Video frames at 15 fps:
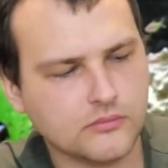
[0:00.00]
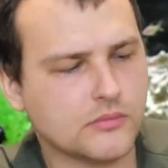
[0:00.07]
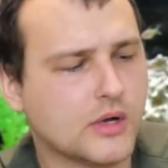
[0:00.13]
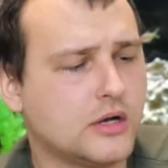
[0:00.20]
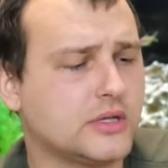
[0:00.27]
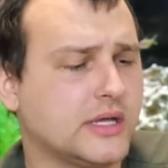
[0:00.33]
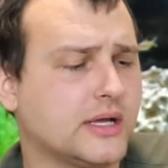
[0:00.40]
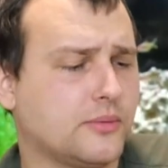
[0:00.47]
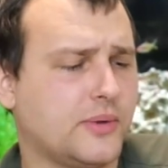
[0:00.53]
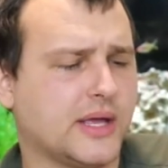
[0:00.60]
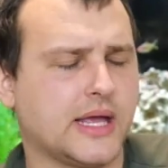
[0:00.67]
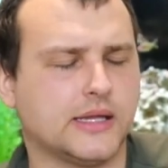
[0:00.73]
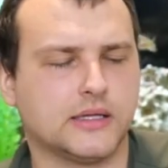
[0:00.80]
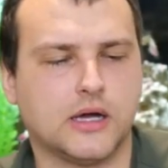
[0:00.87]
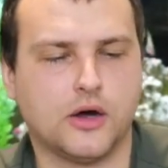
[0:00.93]
I think we
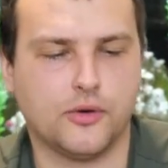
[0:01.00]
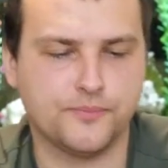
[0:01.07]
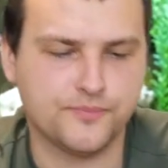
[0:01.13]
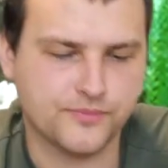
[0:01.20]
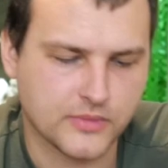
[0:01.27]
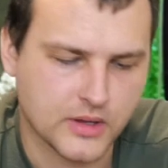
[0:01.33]
can go.